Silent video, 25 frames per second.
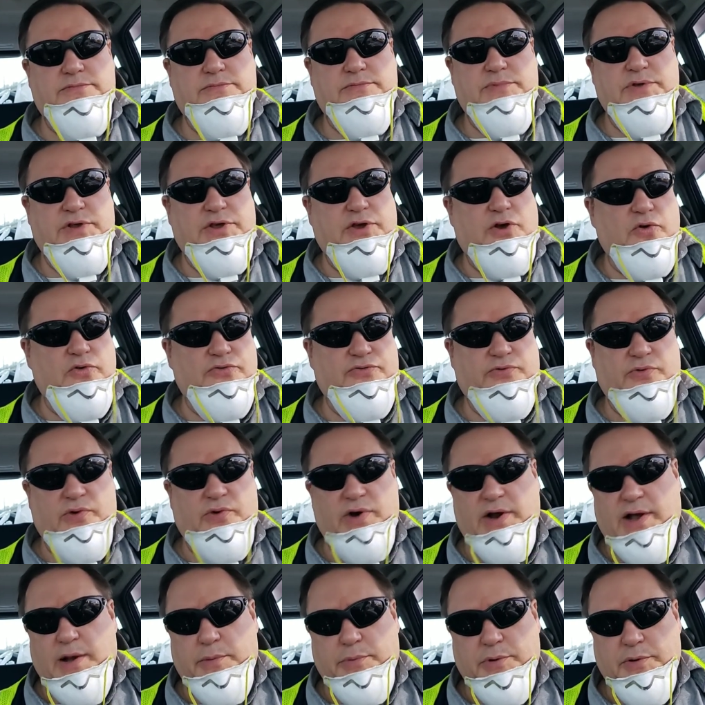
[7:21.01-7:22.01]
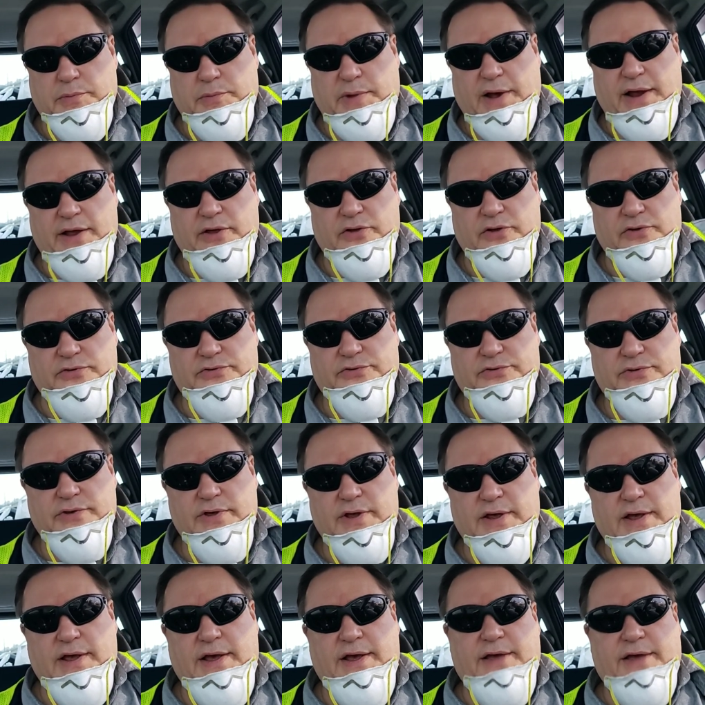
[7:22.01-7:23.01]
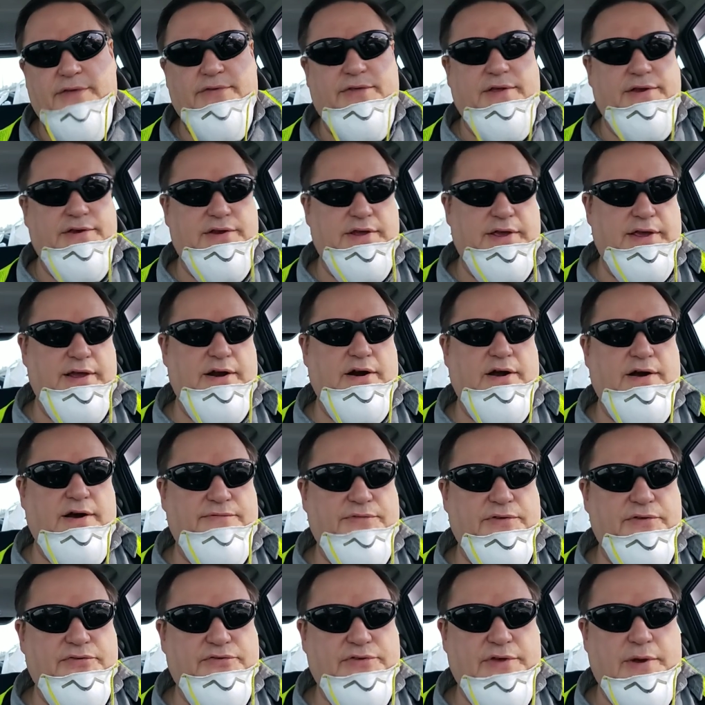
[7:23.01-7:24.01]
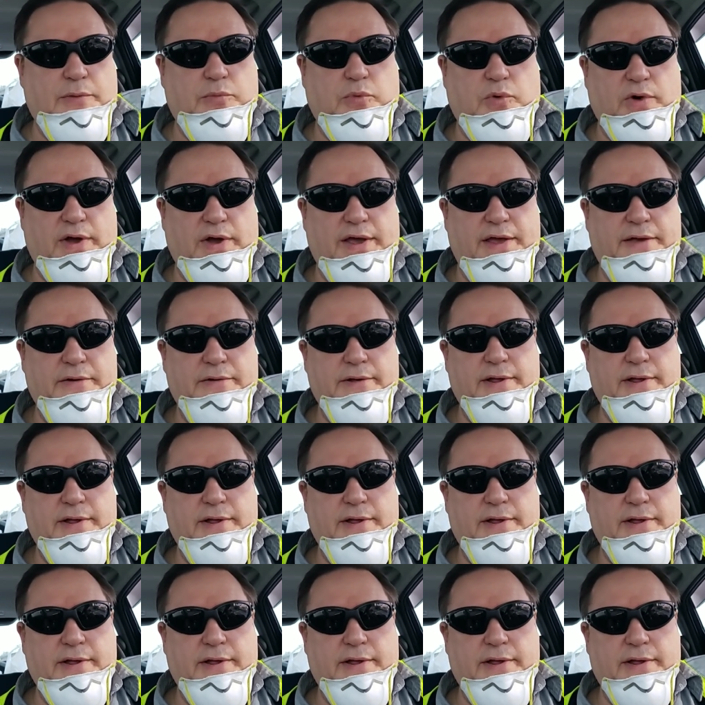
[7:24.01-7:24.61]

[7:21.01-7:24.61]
It goes for a couple of miles. Then you get off the subway